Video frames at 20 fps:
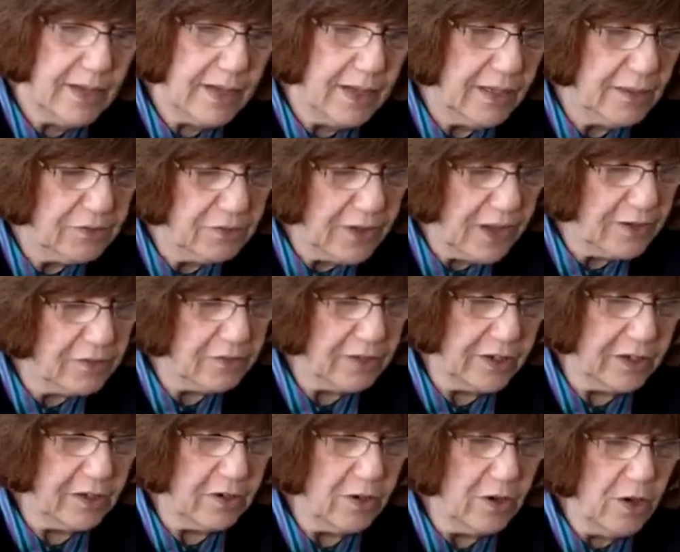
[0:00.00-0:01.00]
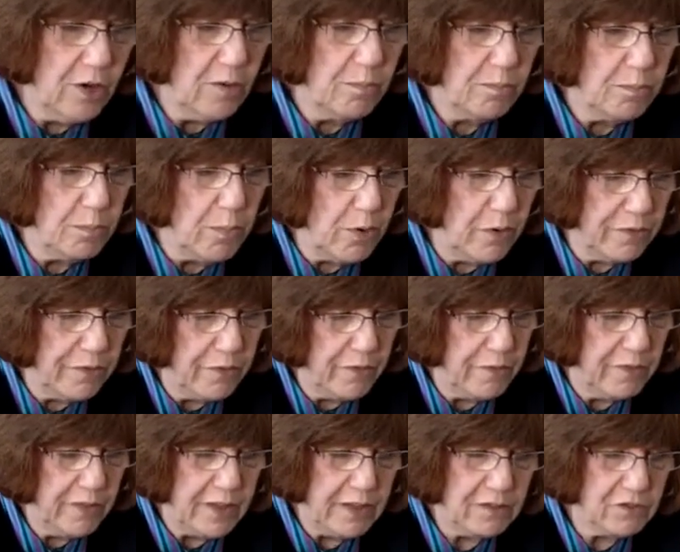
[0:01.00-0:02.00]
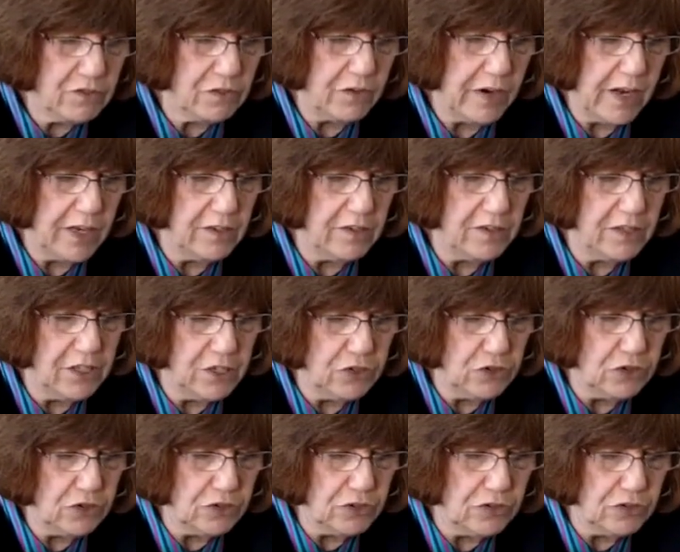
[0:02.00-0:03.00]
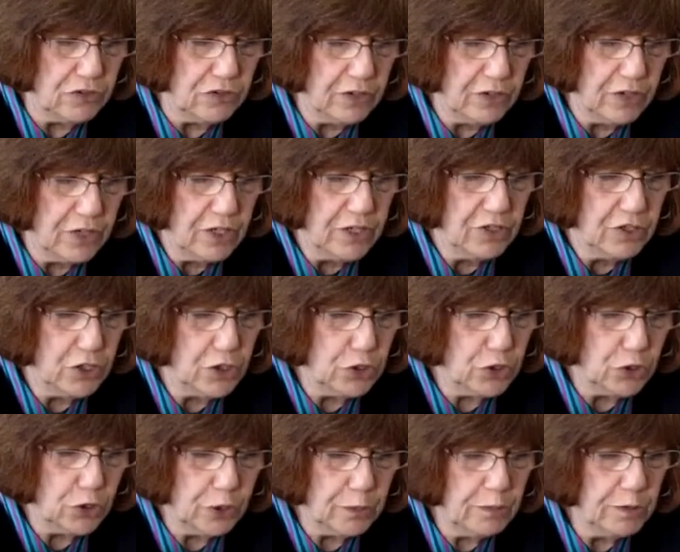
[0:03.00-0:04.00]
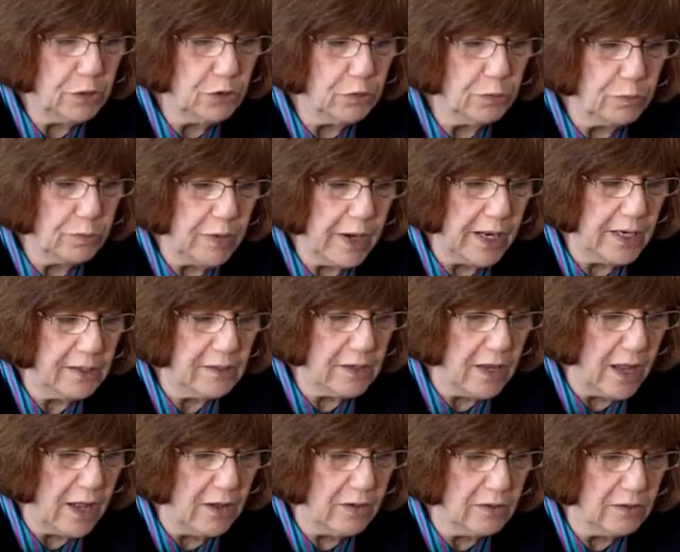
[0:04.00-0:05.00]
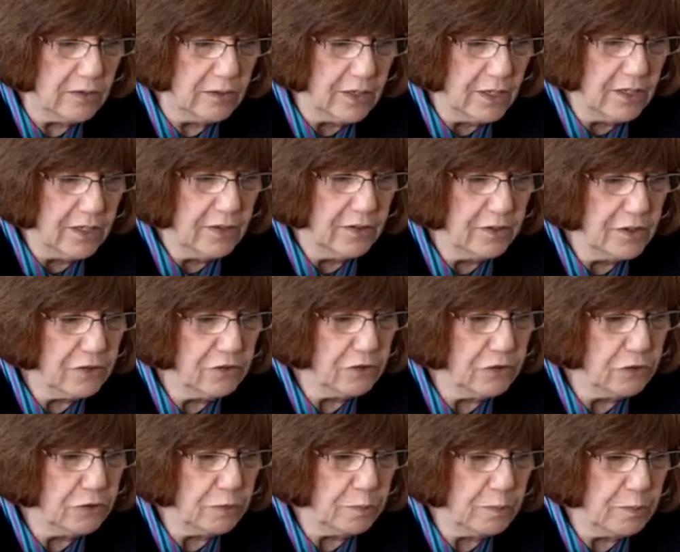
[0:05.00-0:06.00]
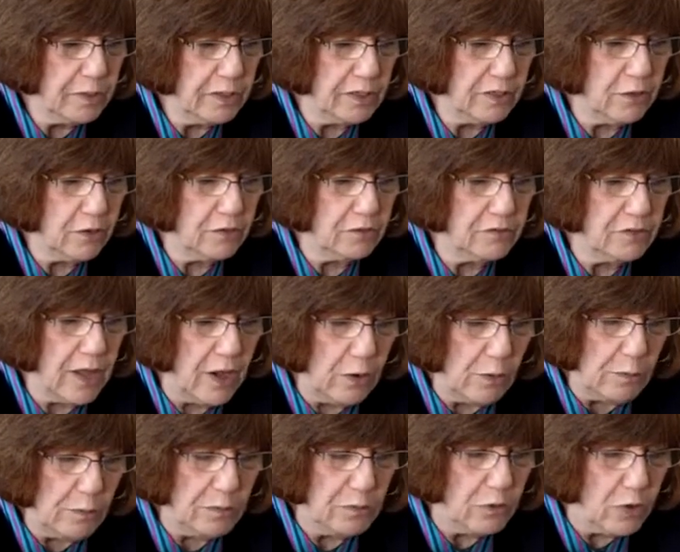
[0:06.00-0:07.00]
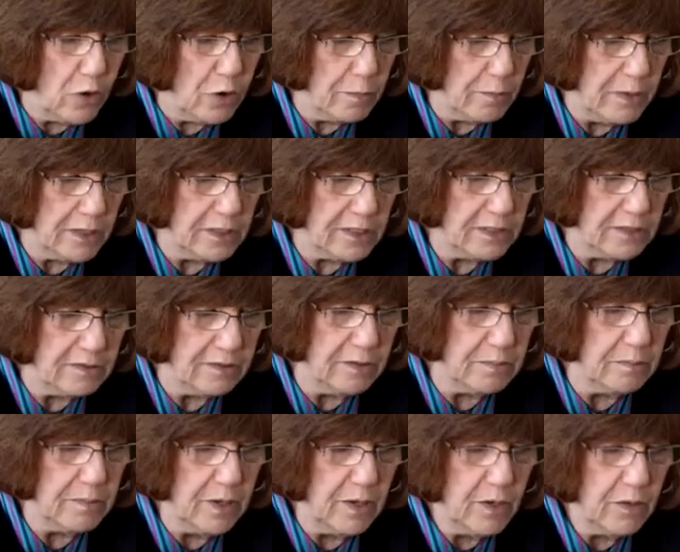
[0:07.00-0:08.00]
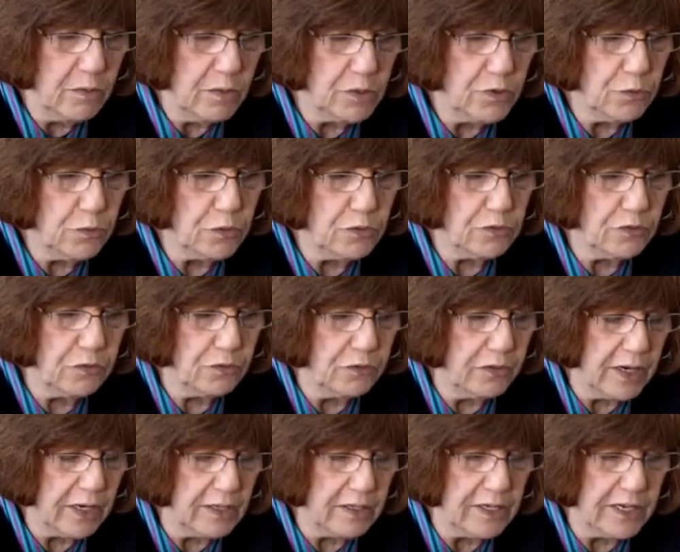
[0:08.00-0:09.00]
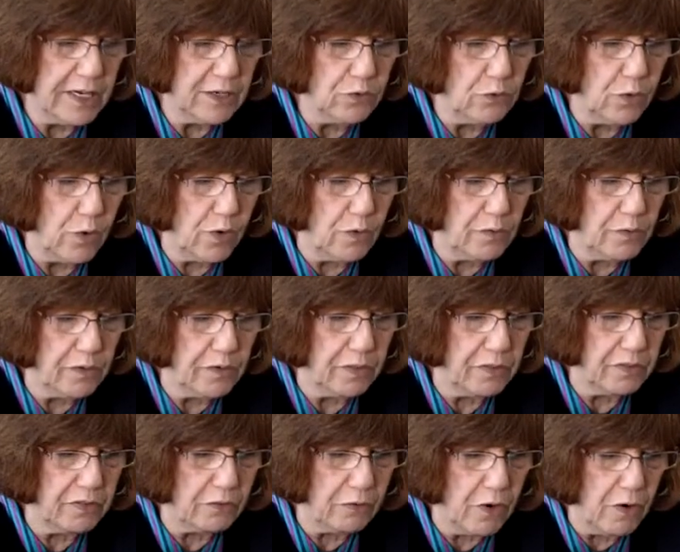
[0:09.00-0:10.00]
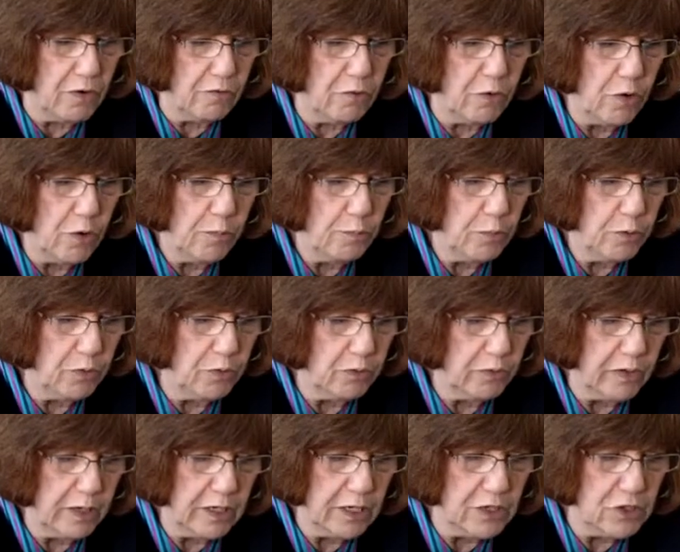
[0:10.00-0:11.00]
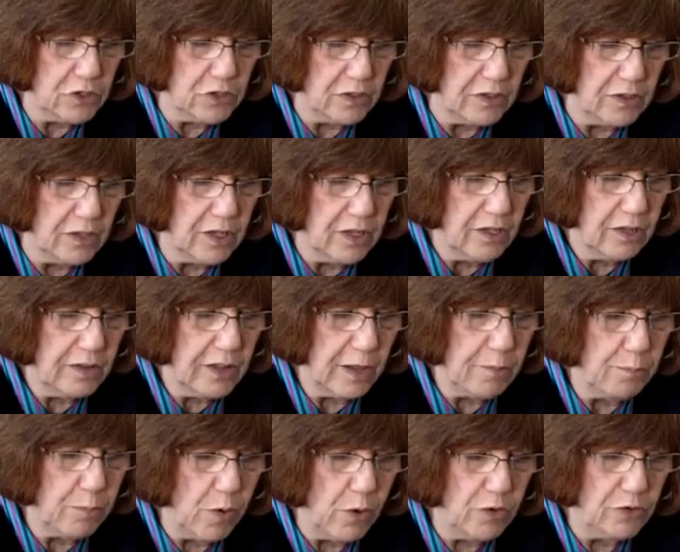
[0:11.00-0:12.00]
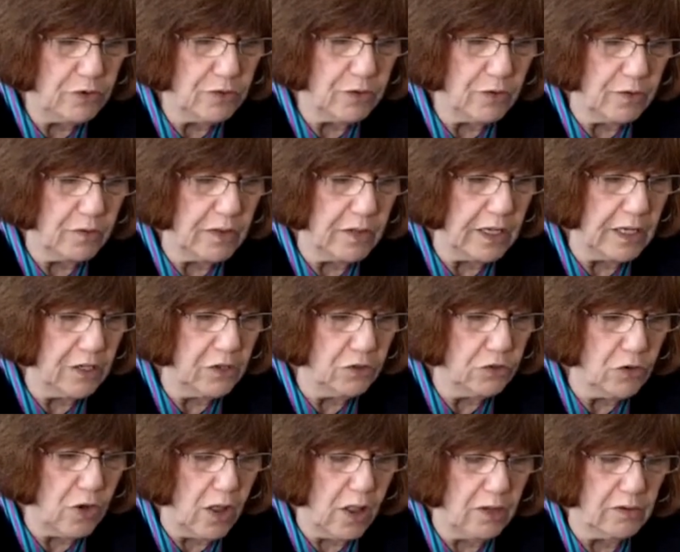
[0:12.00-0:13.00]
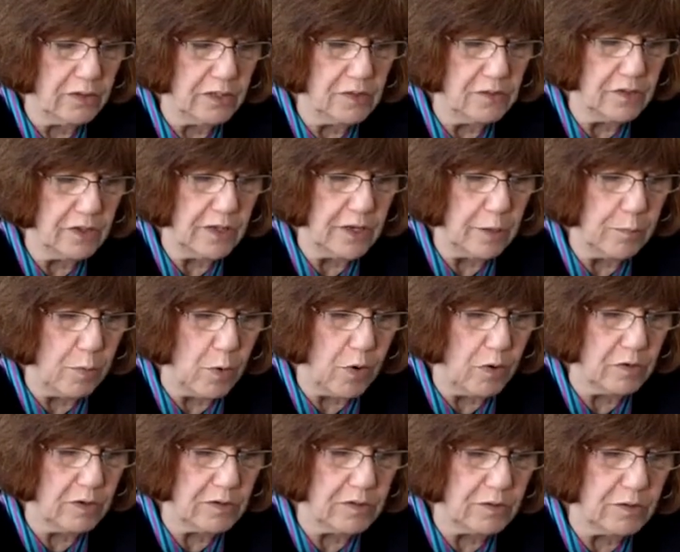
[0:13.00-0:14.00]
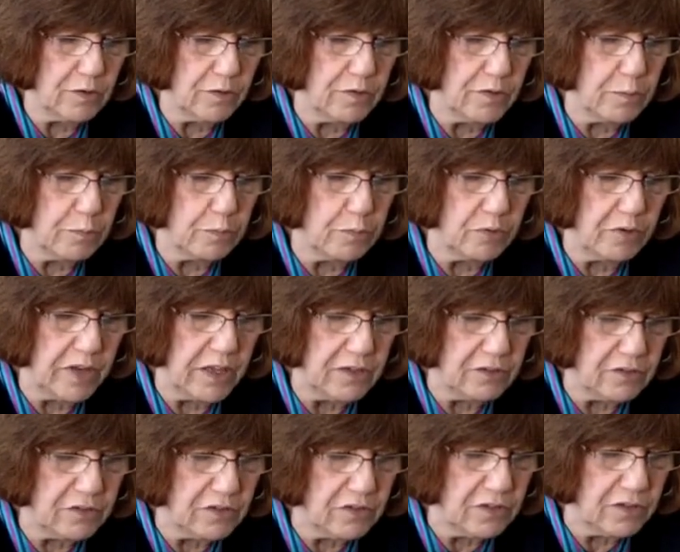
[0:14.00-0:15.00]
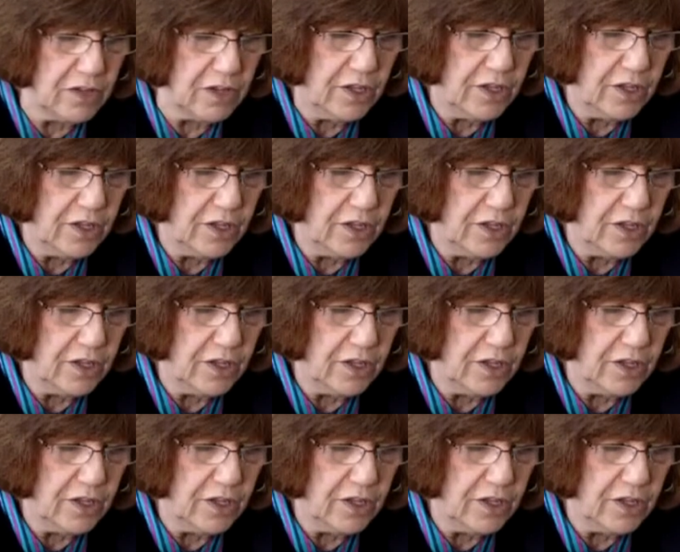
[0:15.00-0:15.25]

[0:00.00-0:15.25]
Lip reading: It says here, both of these great teachers determined to break down this spirit of dogmatism which was threatening to overthrow pure religion. They both saw the intolerance and hypocrisy of the priests,